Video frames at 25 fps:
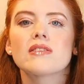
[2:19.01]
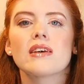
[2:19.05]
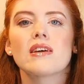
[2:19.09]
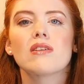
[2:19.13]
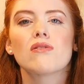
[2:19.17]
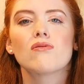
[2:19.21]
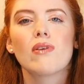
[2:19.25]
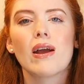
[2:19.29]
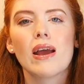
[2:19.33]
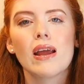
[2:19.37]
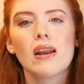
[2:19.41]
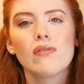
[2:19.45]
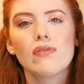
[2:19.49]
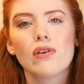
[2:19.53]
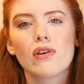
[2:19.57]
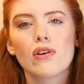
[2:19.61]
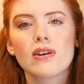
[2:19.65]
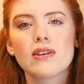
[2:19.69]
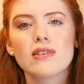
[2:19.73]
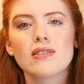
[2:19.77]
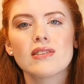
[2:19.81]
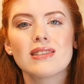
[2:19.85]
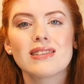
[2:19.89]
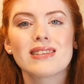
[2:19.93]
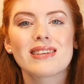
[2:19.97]
in
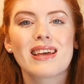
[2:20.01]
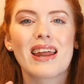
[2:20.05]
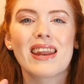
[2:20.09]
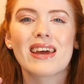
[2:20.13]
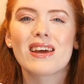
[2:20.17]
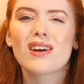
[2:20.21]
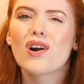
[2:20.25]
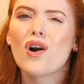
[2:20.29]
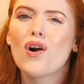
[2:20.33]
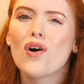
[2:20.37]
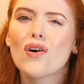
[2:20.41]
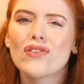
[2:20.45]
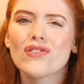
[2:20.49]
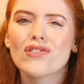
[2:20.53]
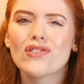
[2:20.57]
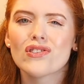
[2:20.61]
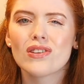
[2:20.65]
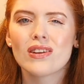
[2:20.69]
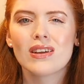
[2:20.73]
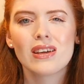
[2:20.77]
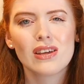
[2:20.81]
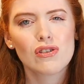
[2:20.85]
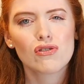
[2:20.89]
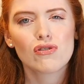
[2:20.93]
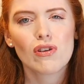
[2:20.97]
rainforests and getting
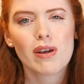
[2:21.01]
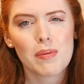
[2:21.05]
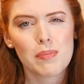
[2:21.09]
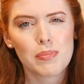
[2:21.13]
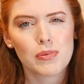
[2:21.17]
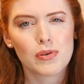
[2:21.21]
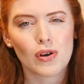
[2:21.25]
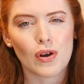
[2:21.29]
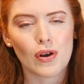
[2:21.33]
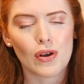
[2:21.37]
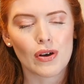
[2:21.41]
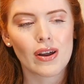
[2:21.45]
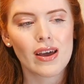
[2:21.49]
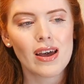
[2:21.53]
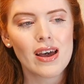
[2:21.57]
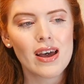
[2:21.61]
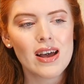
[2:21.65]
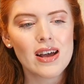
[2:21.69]
constantly dripped on.